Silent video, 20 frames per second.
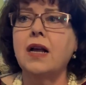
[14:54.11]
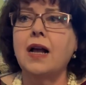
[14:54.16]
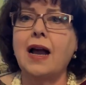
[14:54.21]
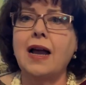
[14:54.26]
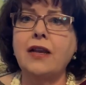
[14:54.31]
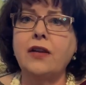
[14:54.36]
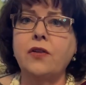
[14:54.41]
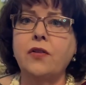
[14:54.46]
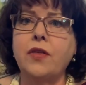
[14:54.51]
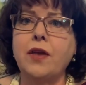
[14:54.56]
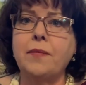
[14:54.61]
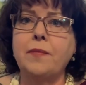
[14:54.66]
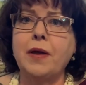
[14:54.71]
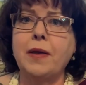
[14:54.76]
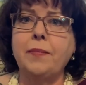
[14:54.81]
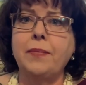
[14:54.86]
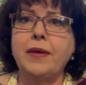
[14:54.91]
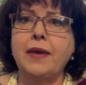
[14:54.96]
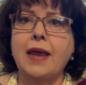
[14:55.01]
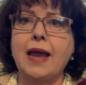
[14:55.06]
I know that
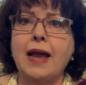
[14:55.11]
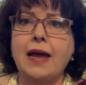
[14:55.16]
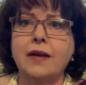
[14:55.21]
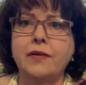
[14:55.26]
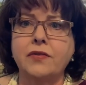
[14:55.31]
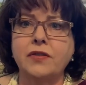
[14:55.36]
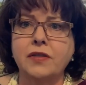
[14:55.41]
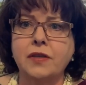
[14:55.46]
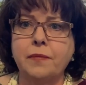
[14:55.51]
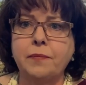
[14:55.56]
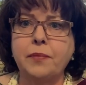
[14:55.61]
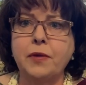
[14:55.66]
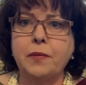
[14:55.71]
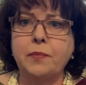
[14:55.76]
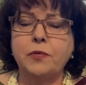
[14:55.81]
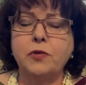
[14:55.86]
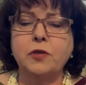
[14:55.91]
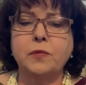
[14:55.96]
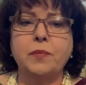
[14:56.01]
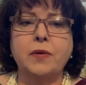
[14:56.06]
might be out of some
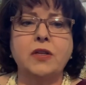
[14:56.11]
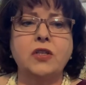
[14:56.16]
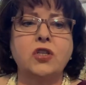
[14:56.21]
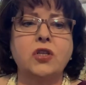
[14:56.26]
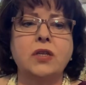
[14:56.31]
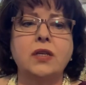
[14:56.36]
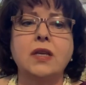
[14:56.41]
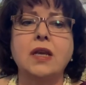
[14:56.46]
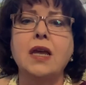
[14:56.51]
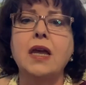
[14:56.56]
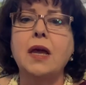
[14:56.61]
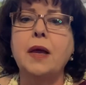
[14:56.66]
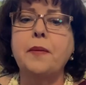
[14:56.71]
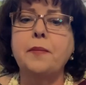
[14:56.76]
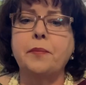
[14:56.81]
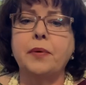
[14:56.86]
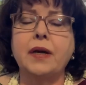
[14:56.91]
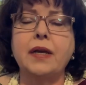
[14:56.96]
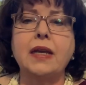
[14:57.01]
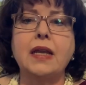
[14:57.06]
people's budget,
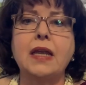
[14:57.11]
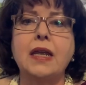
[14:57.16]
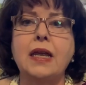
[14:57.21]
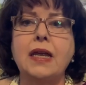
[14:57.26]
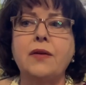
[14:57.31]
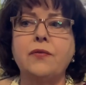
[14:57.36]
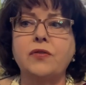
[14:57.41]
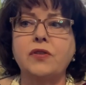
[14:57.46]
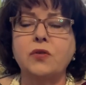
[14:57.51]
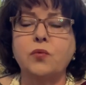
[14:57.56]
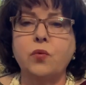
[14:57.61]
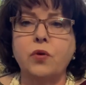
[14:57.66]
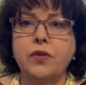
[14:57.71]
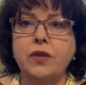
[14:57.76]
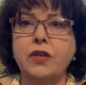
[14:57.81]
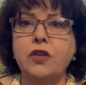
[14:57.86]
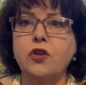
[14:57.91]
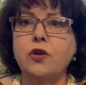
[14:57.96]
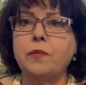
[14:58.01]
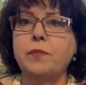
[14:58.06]
but if it's
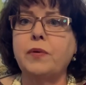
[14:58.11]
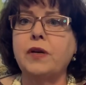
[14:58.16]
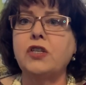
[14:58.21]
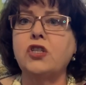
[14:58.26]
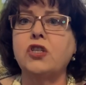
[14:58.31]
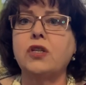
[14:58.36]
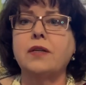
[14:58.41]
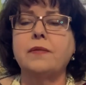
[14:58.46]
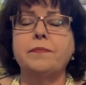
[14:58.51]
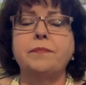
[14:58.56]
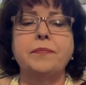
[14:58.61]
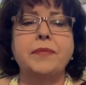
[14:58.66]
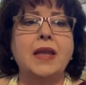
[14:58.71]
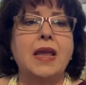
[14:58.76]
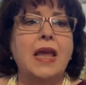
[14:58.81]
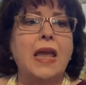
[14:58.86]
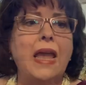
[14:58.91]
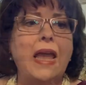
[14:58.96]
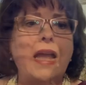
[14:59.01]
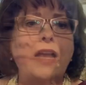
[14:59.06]
within your budget
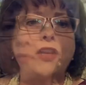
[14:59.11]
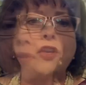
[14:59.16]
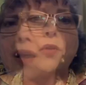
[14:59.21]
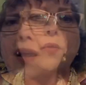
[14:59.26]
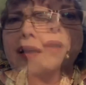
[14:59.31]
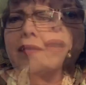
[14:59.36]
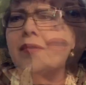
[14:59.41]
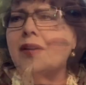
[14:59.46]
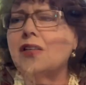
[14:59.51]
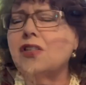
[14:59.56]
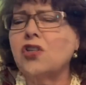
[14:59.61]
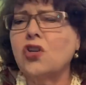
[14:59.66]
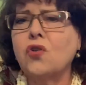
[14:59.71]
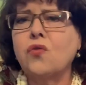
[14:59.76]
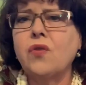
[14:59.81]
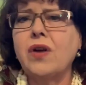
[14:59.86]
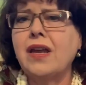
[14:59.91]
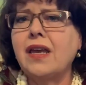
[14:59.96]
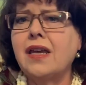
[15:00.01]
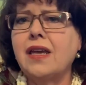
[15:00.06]
and you have, it's a
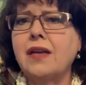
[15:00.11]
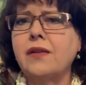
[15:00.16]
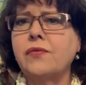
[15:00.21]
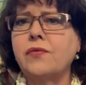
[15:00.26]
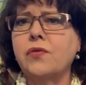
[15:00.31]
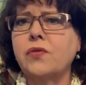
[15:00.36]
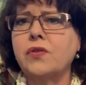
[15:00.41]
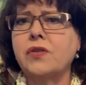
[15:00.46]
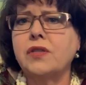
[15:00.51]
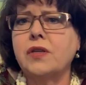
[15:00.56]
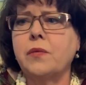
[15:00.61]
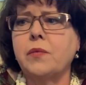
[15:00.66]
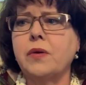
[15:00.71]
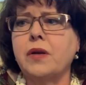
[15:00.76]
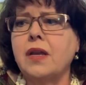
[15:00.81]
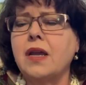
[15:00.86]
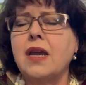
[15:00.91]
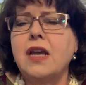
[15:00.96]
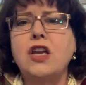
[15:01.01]
great gift for someone.